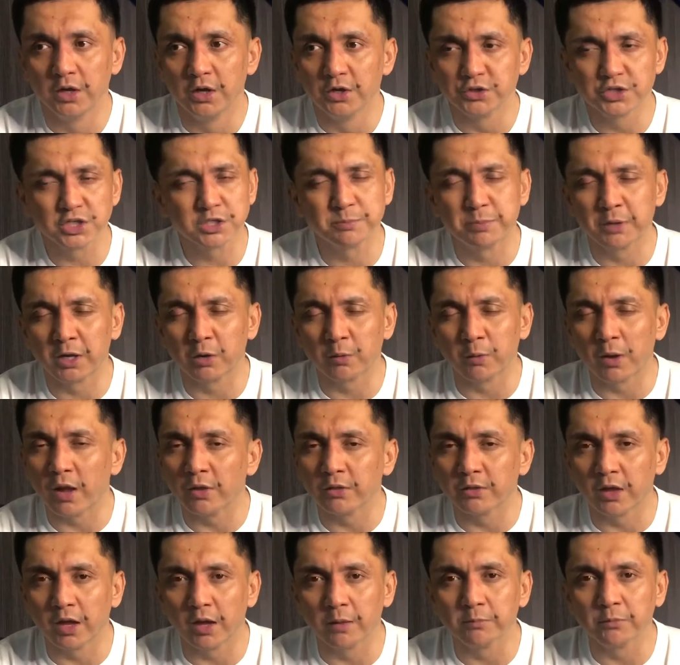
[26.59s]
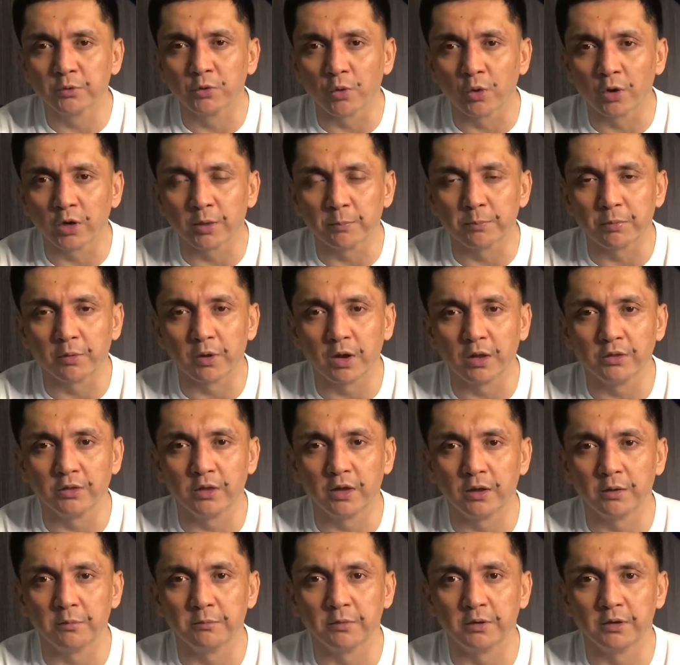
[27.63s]
just being around them, growing up around
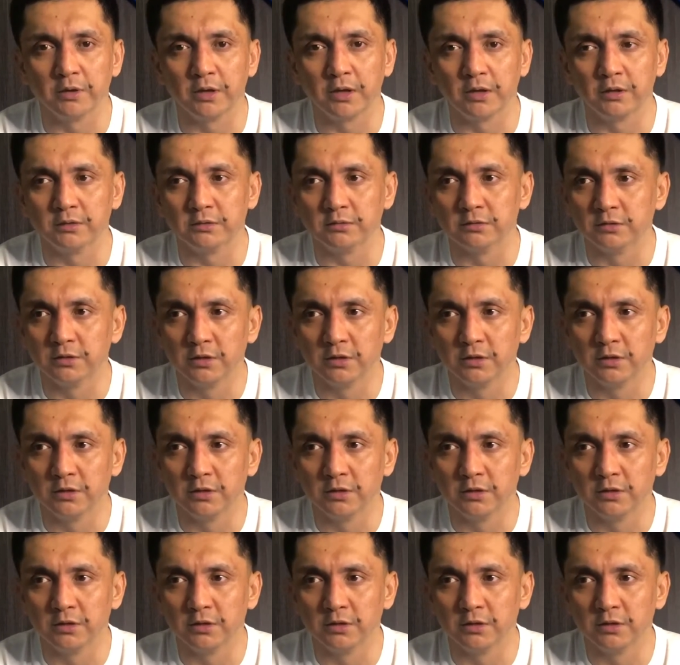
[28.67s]
them, and